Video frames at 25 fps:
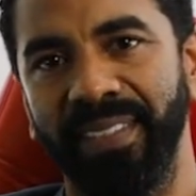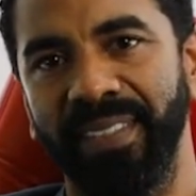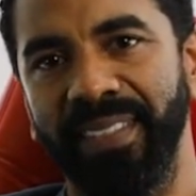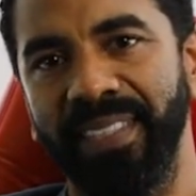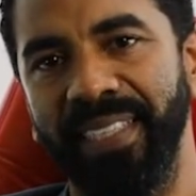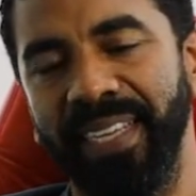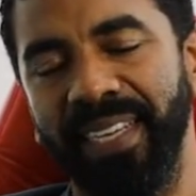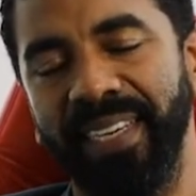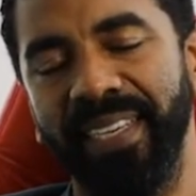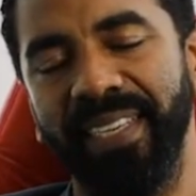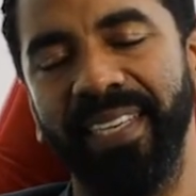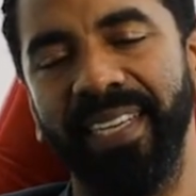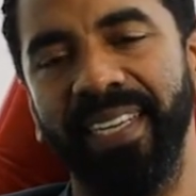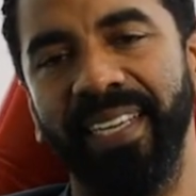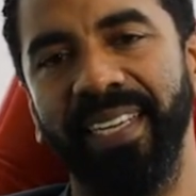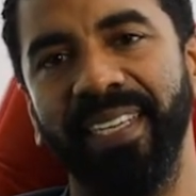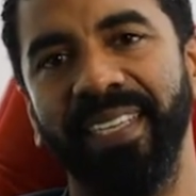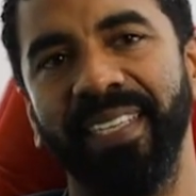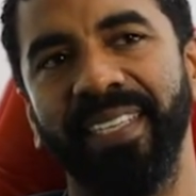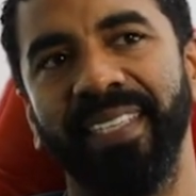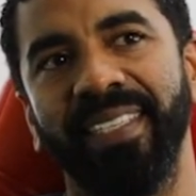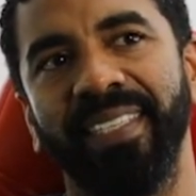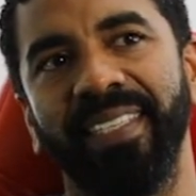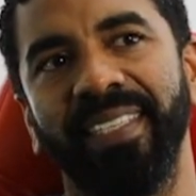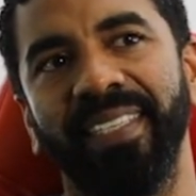day to
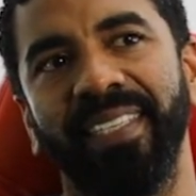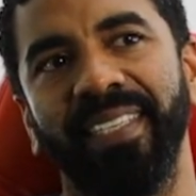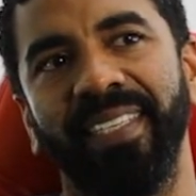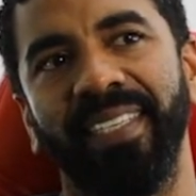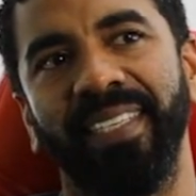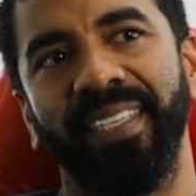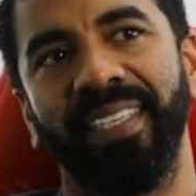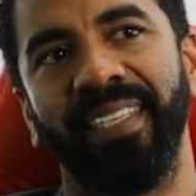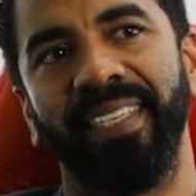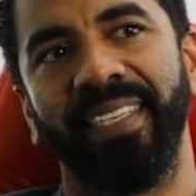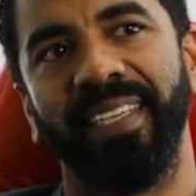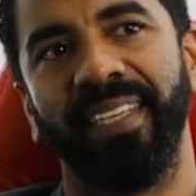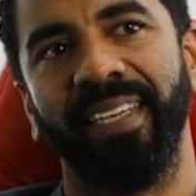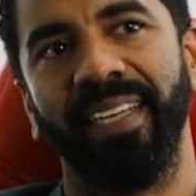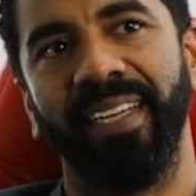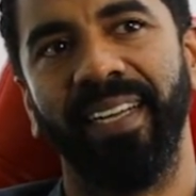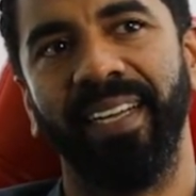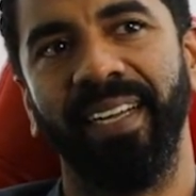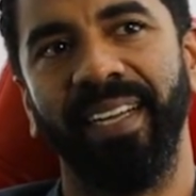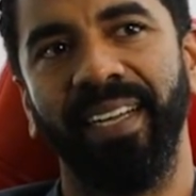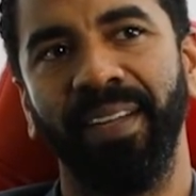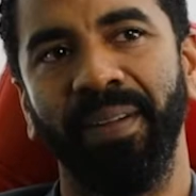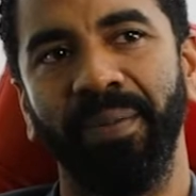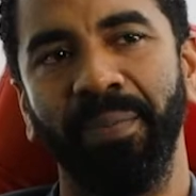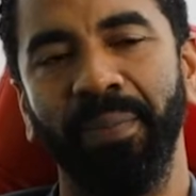day,
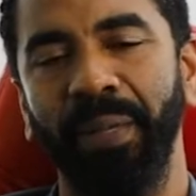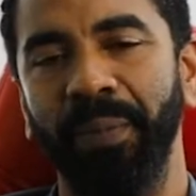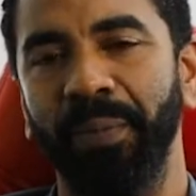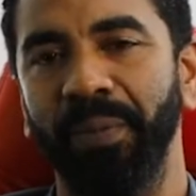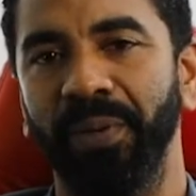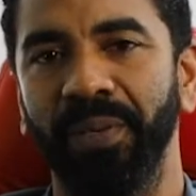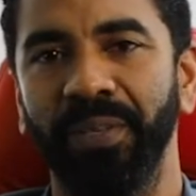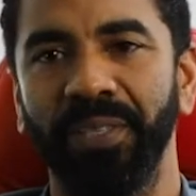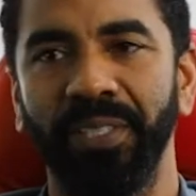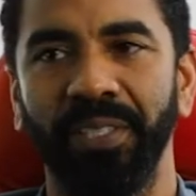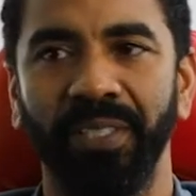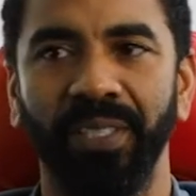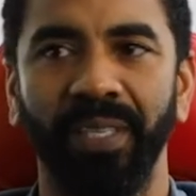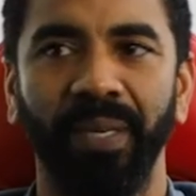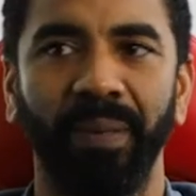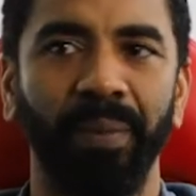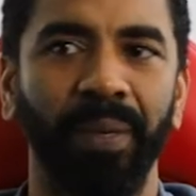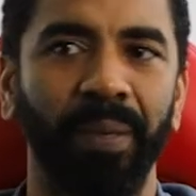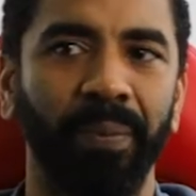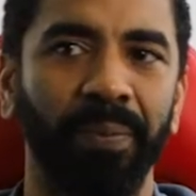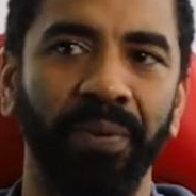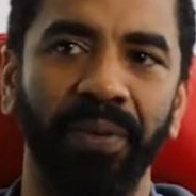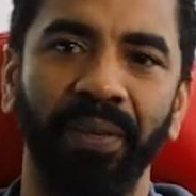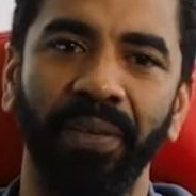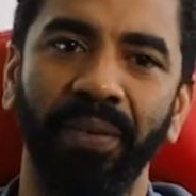and people are just coming
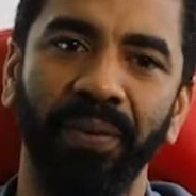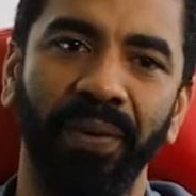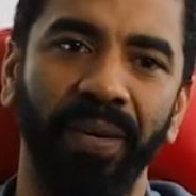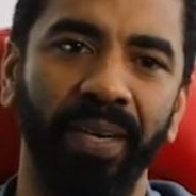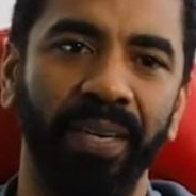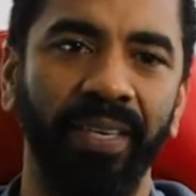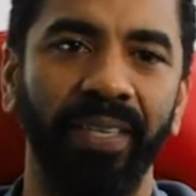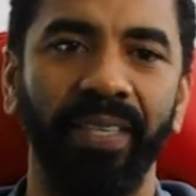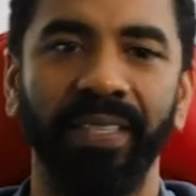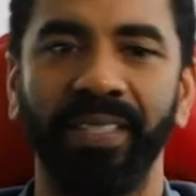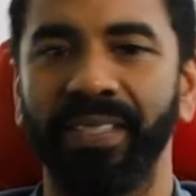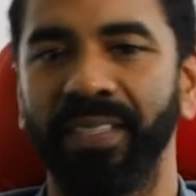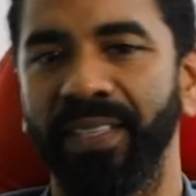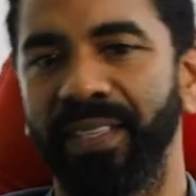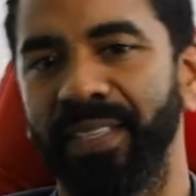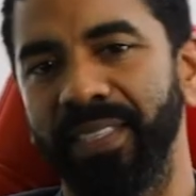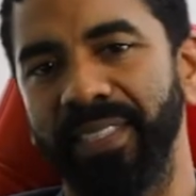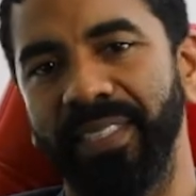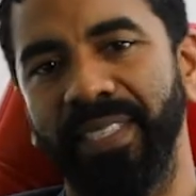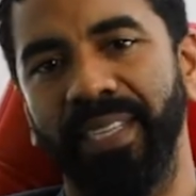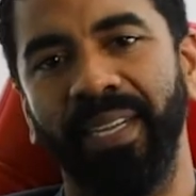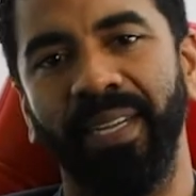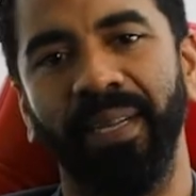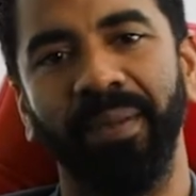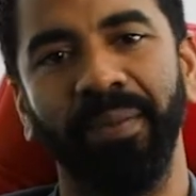up with new ideas all
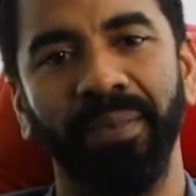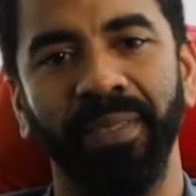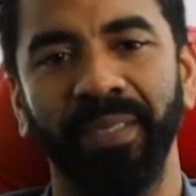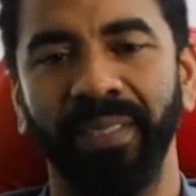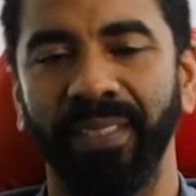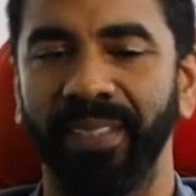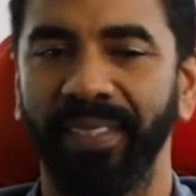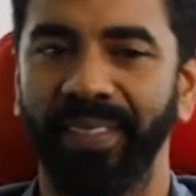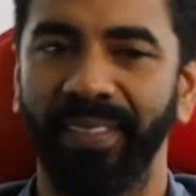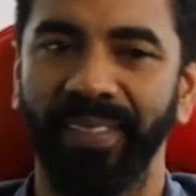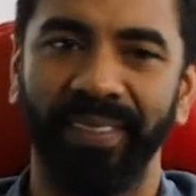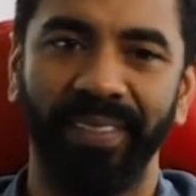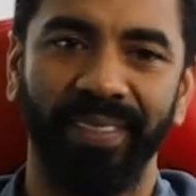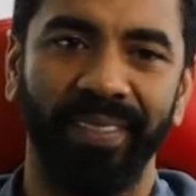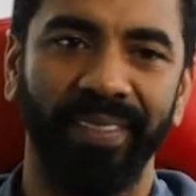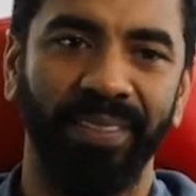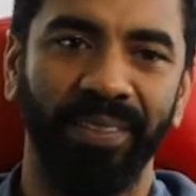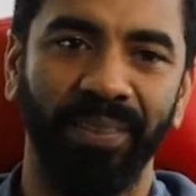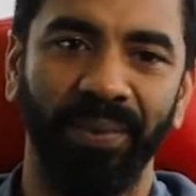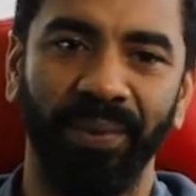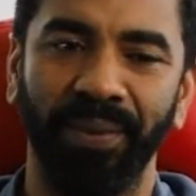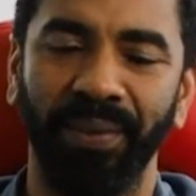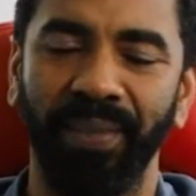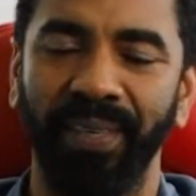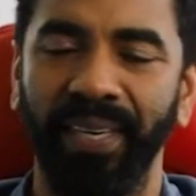the time, just
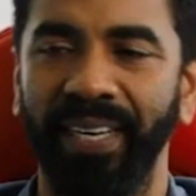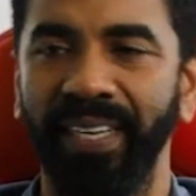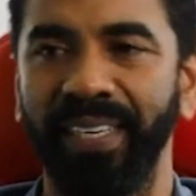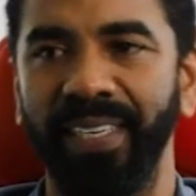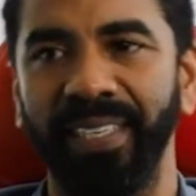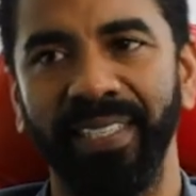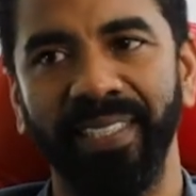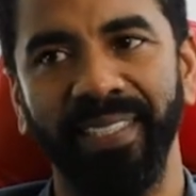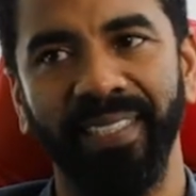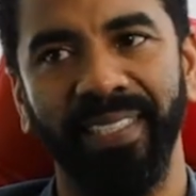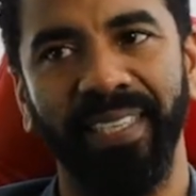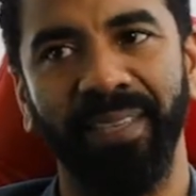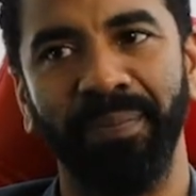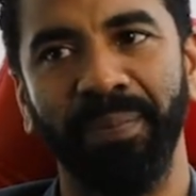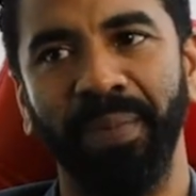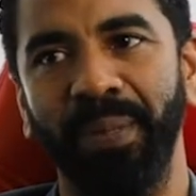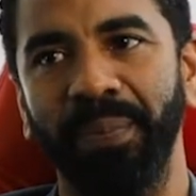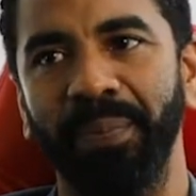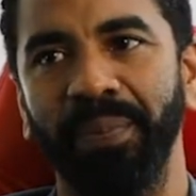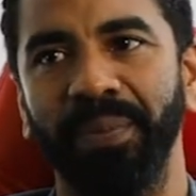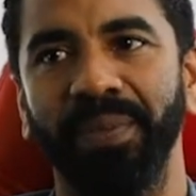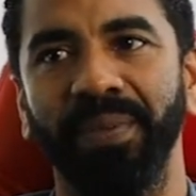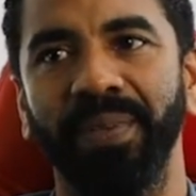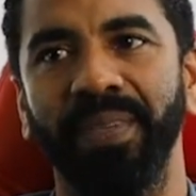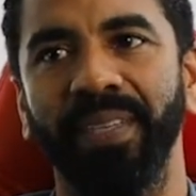throwing ideas at
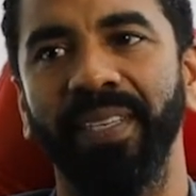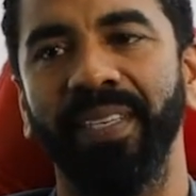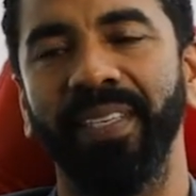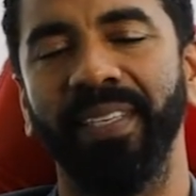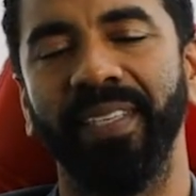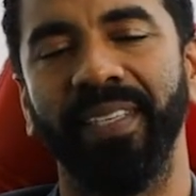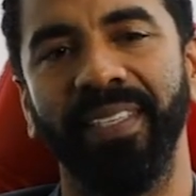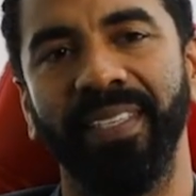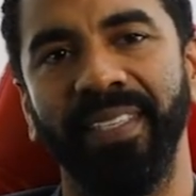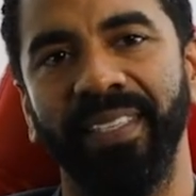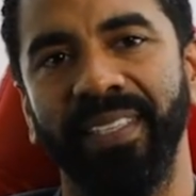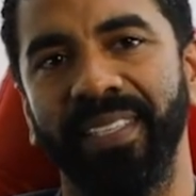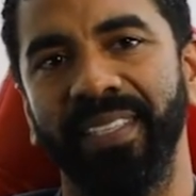people, and